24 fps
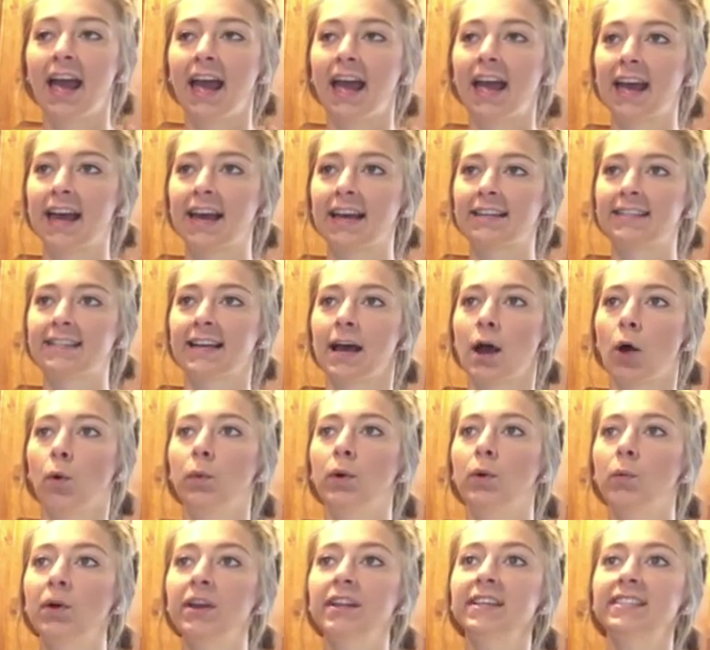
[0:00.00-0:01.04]
And
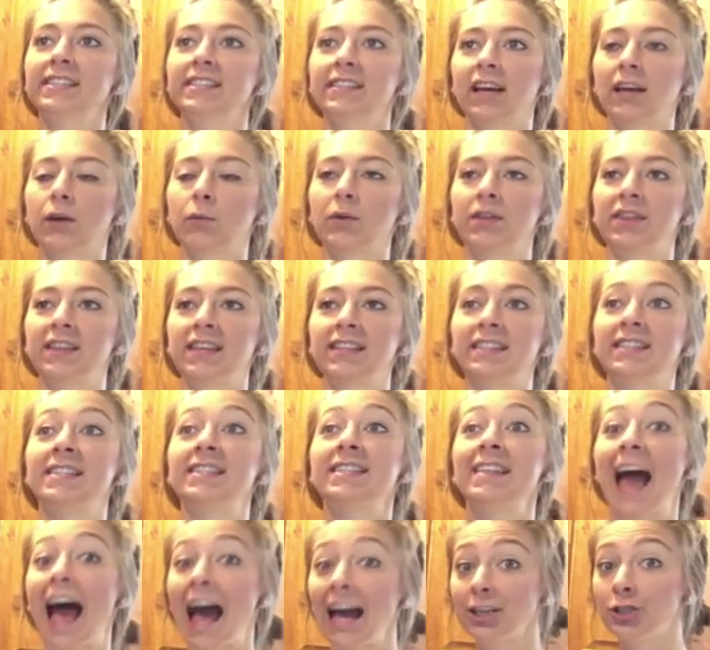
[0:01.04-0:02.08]
we want to stick with these
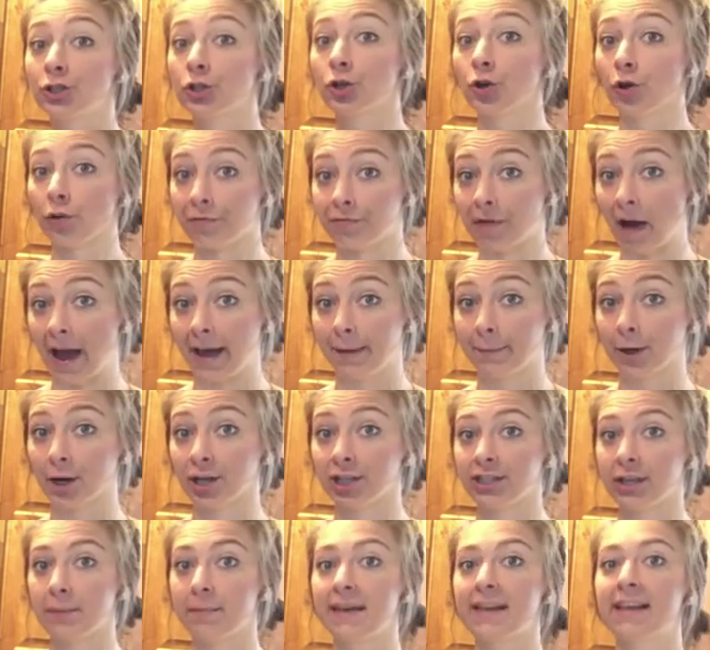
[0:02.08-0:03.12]
natural
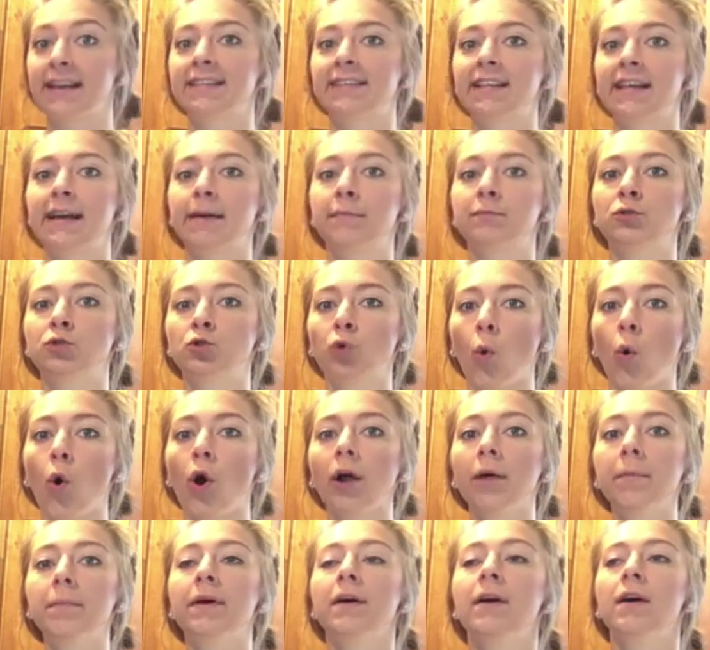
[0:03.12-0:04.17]
fibers because they
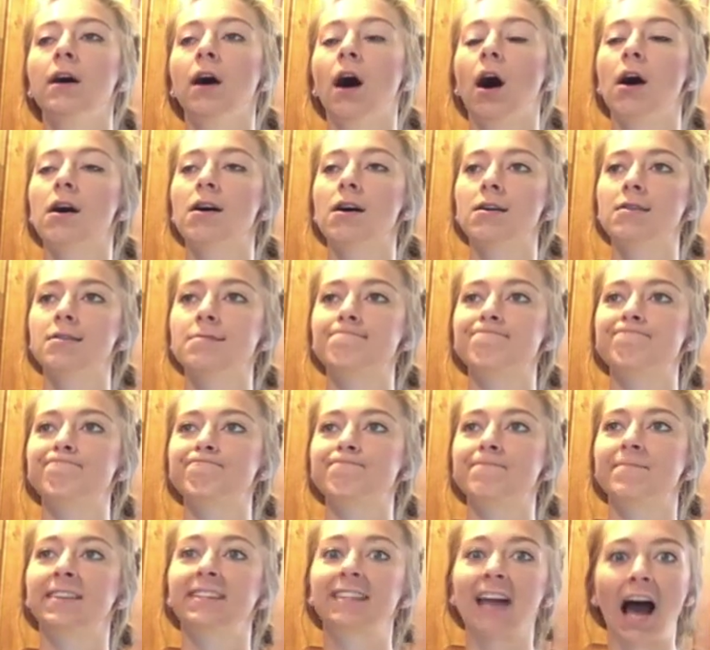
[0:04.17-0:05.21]
absorb
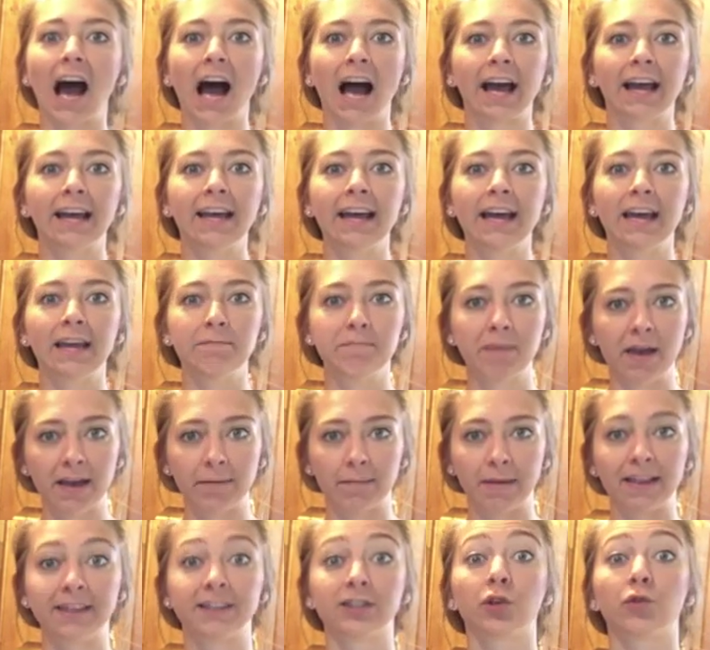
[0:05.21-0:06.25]
dye and
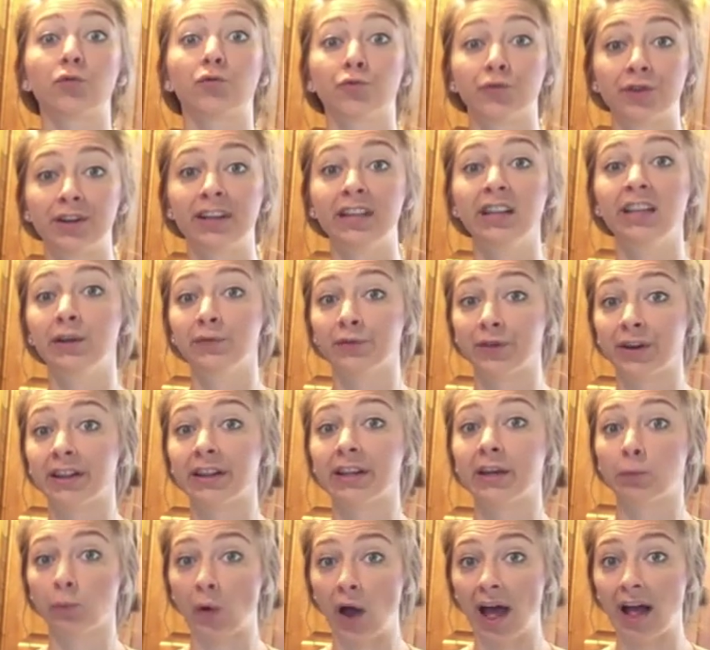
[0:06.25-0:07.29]
pigments really,
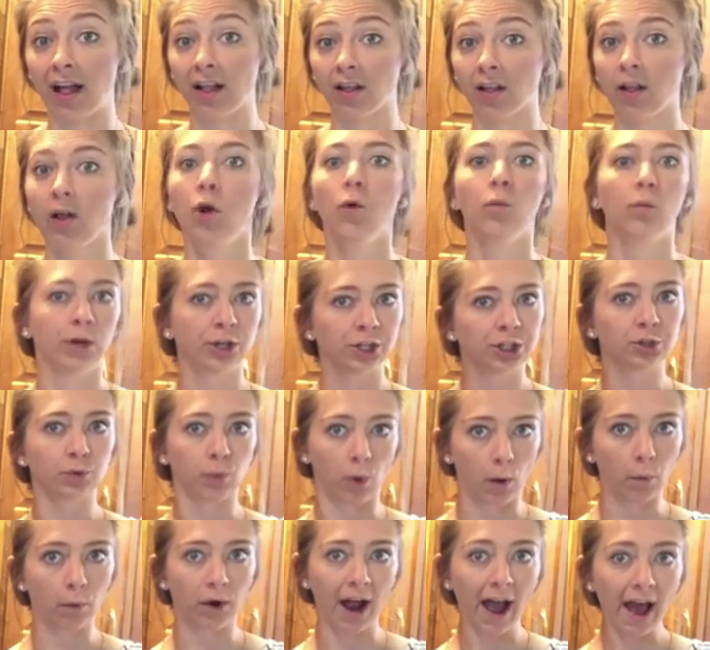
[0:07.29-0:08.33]
really well, which is
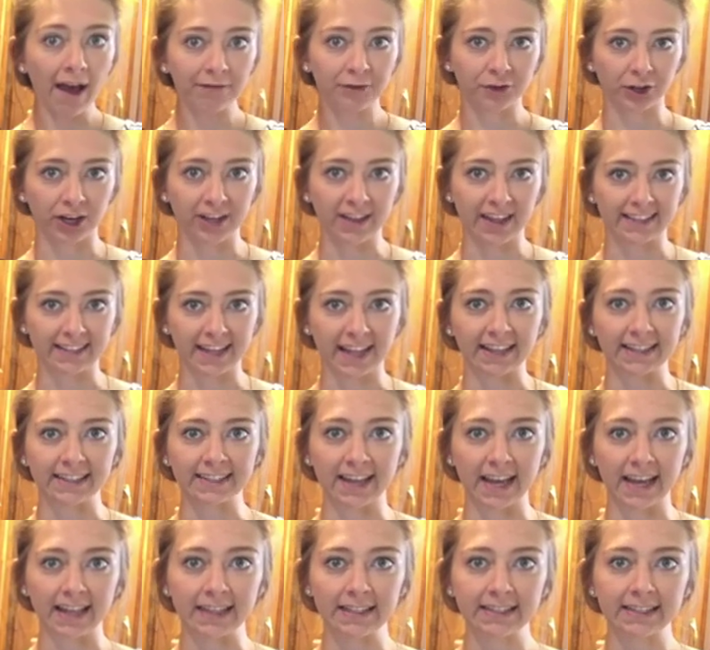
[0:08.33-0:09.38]
what we're after in this
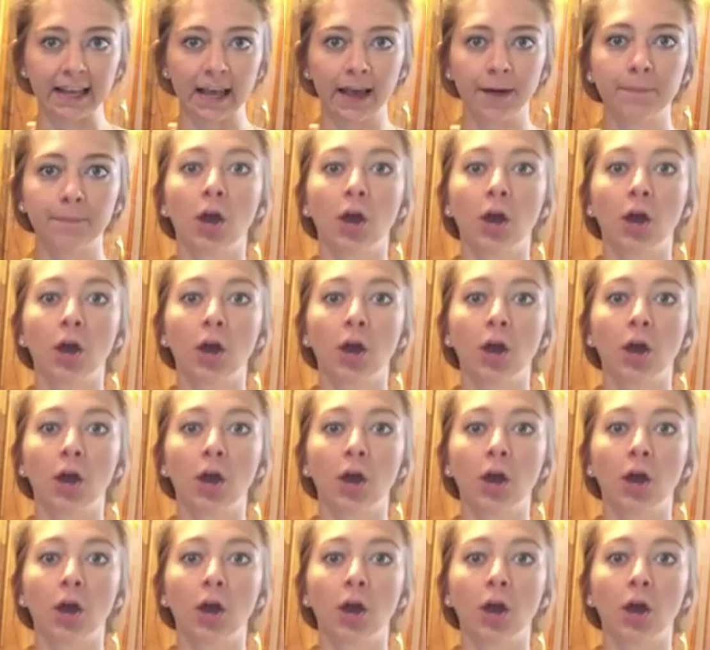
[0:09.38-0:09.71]
instance.